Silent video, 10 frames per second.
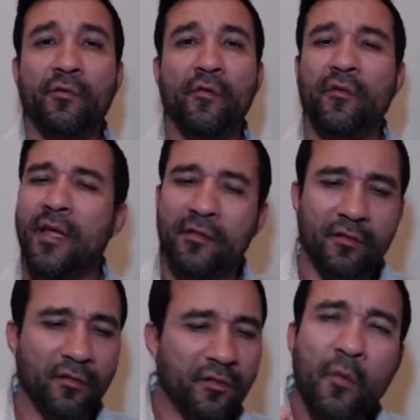know the
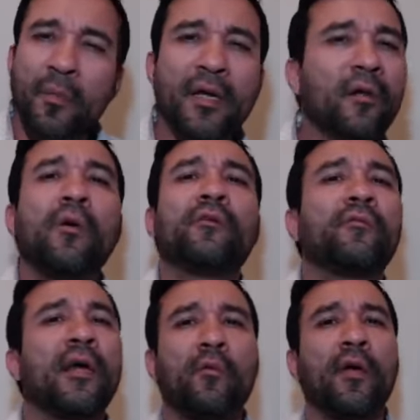answer, don't pick one
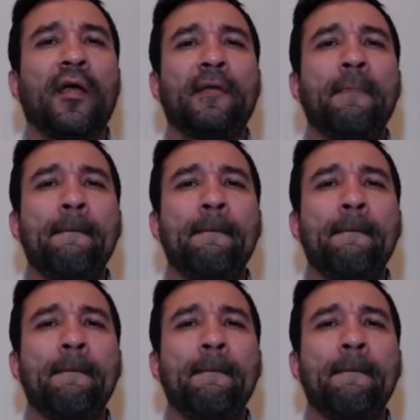right away.